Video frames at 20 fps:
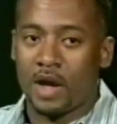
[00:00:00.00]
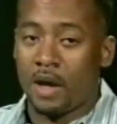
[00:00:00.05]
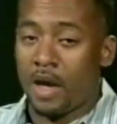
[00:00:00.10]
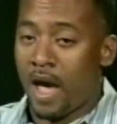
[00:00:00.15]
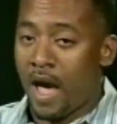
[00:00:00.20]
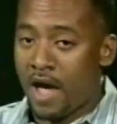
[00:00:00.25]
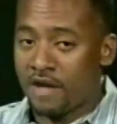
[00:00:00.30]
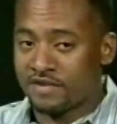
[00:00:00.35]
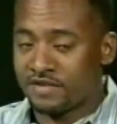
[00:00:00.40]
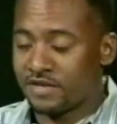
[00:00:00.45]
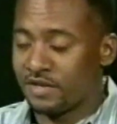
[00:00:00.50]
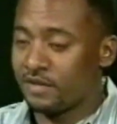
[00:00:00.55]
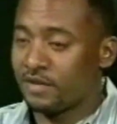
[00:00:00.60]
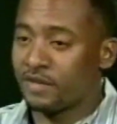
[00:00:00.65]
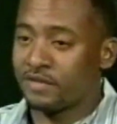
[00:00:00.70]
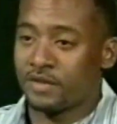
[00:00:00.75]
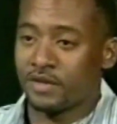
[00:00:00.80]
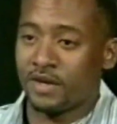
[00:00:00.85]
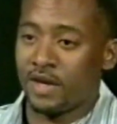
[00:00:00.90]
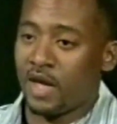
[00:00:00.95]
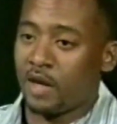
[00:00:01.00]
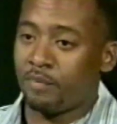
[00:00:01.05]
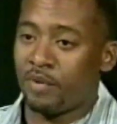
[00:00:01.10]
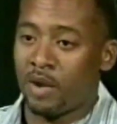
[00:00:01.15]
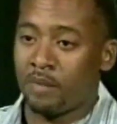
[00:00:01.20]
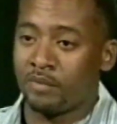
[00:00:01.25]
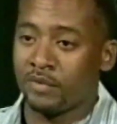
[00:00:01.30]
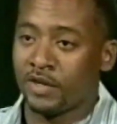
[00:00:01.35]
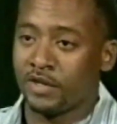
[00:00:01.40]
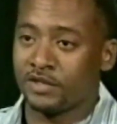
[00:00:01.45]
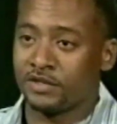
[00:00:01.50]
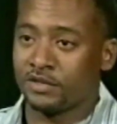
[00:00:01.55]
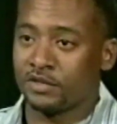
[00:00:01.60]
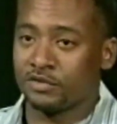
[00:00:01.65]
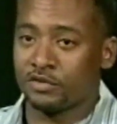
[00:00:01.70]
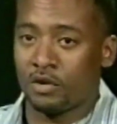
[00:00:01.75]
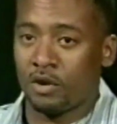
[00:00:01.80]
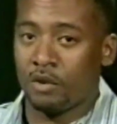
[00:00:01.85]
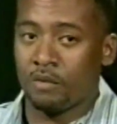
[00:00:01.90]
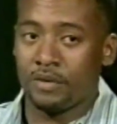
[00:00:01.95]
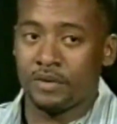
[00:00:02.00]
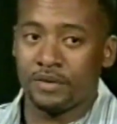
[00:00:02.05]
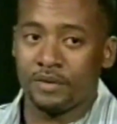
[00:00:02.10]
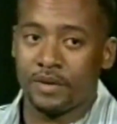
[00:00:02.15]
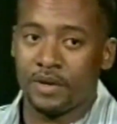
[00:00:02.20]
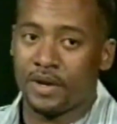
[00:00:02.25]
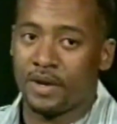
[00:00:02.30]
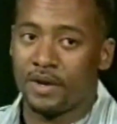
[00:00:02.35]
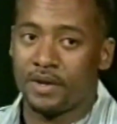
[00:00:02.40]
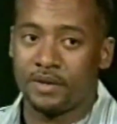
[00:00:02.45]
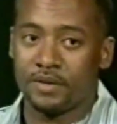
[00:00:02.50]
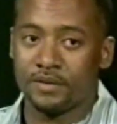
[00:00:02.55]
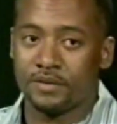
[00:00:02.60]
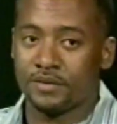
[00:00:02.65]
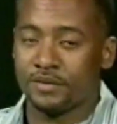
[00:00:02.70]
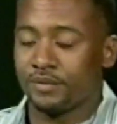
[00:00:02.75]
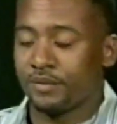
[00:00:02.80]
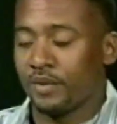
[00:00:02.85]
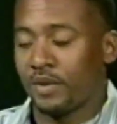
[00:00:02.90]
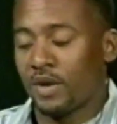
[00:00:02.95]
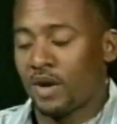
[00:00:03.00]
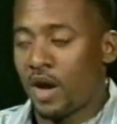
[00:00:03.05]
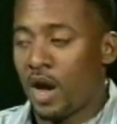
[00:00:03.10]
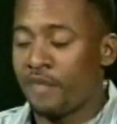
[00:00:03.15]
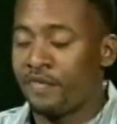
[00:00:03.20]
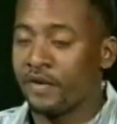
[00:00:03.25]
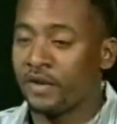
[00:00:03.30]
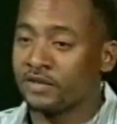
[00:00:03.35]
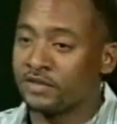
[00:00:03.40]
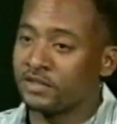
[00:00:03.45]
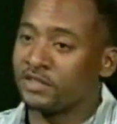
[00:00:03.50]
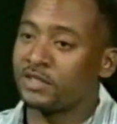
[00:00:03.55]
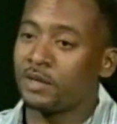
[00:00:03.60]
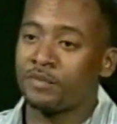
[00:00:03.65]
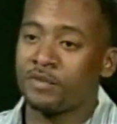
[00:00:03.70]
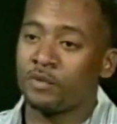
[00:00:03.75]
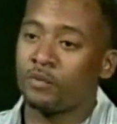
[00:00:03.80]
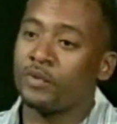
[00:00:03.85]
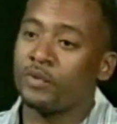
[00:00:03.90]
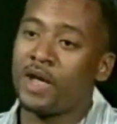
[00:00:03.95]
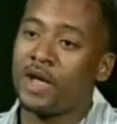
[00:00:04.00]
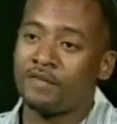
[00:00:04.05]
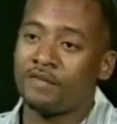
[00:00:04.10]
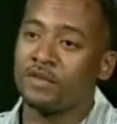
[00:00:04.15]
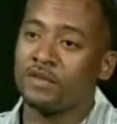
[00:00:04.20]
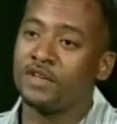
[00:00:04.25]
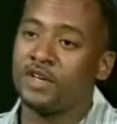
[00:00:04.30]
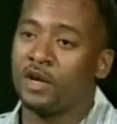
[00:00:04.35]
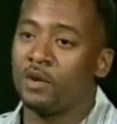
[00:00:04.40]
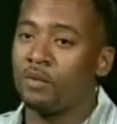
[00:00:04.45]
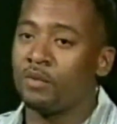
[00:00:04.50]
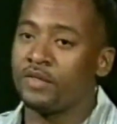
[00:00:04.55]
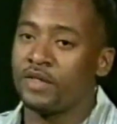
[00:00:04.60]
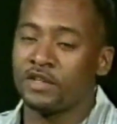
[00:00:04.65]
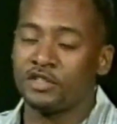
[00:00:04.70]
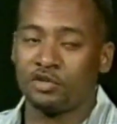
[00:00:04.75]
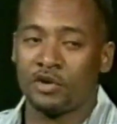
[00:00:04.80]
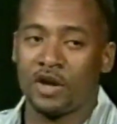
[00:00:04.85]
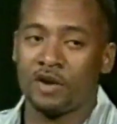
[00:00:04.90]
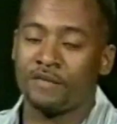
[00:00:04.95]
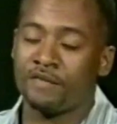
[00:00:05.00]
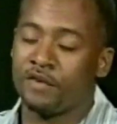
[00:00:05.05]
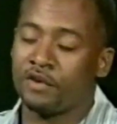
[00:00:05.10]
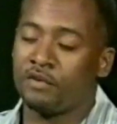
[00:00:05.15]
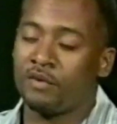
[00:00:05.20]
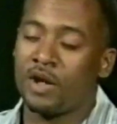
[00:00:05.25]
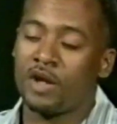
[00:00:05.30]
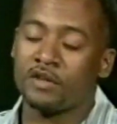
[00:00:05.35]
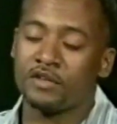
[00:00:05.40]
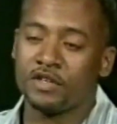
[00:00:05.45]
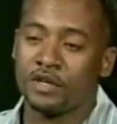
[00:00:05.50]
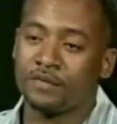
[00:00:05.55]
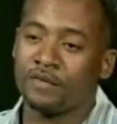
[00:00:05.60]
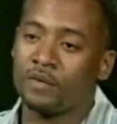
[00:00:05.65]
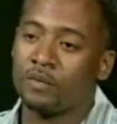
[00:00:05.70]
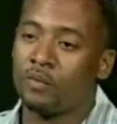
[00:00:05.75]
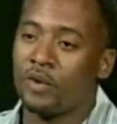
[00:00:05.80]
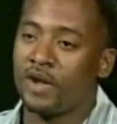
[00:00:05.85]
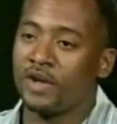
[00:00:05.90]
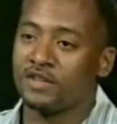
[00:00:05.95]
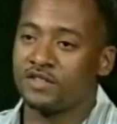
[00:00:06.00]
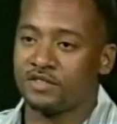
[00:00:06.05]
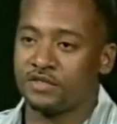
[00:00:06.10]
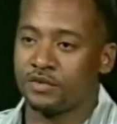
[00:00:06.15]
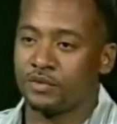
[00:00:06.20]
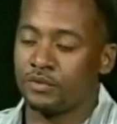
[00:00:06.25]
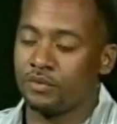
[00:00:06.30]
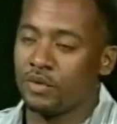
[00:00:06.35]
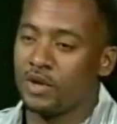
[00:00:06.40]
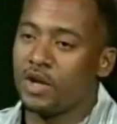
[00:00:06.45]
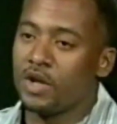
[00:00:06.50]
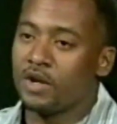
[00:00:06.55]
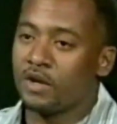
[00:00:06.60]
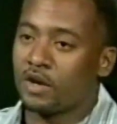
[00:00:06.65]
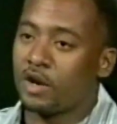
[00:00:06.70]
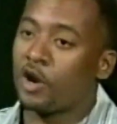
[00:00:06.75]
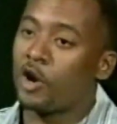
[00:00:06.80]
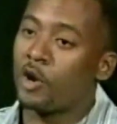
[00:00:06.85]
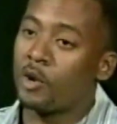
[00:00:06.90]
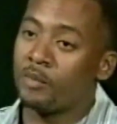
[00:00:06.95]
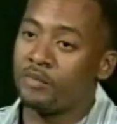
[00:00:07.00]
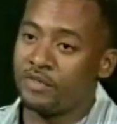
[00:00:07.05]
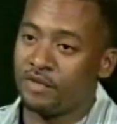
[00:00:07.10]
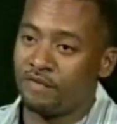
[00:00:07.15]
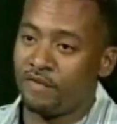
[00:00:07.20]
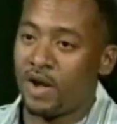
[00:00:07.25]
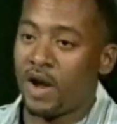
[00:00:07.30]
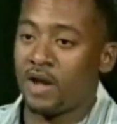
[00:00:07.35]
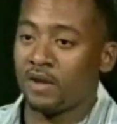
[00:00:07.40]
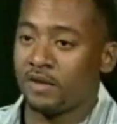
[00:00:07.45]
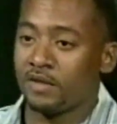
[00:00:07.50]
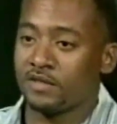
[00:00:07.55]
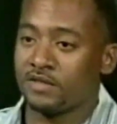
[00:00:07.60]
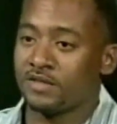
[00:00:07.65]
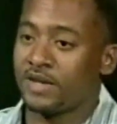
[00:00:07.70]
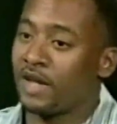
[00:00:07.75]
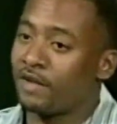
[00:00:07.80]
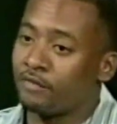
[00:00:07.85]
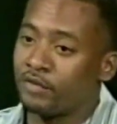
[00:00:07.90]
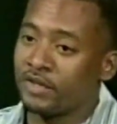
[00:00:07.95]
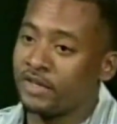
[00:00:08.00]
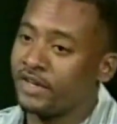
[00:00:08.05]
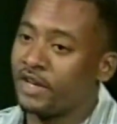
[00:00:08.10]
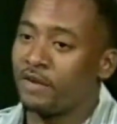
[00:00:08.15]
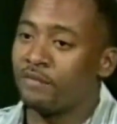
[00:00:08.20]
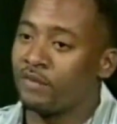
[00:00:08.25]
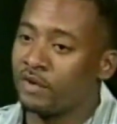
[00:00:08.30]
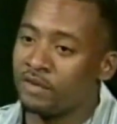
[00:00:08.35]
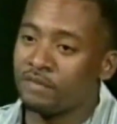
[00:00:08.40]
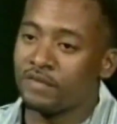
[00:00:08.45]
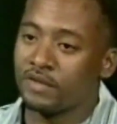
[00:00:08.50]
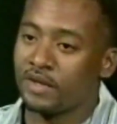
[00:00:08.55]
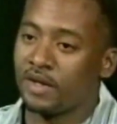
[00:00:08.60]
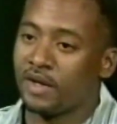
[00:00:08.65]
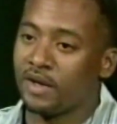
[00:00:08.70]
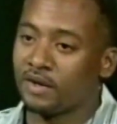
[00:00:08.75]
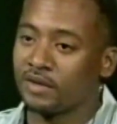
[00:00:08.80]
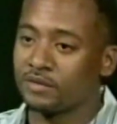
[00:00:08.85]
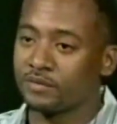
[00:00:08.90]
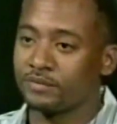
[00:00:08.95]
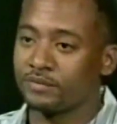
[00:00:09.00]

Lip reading: I see that the gang population is growing, and I think it's just something we have to deal with and try to figure out different ways to curb the violence, not really get rid of the gang.